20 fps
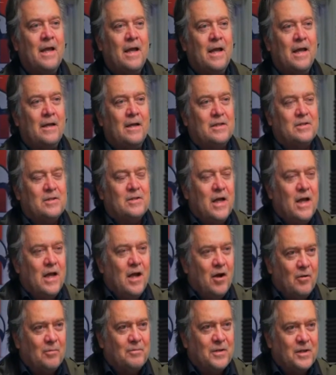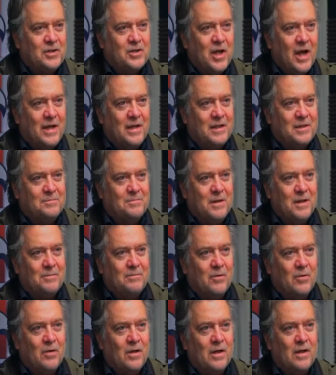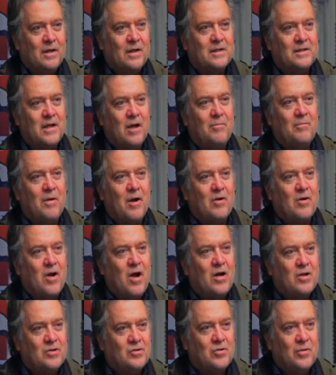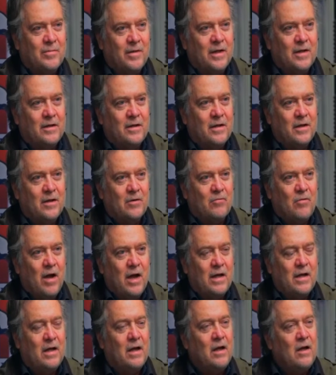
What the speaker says: and let's help the Chinese people. Let's help our countrymen, right?